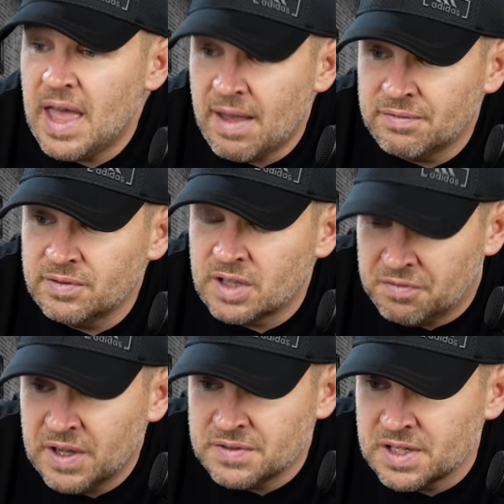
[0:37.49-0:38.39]
f to
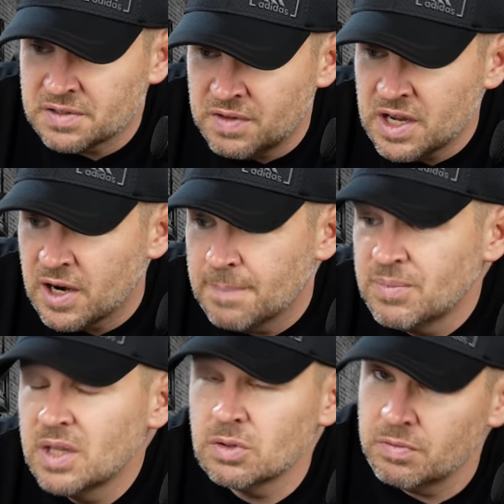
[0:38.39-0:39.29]
5.6 VR,
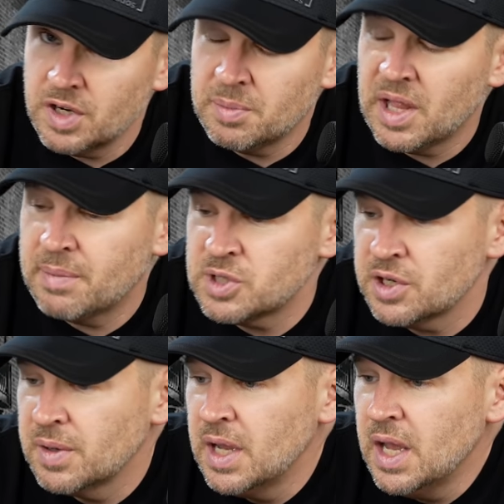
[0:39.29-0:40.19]
so variable aperture.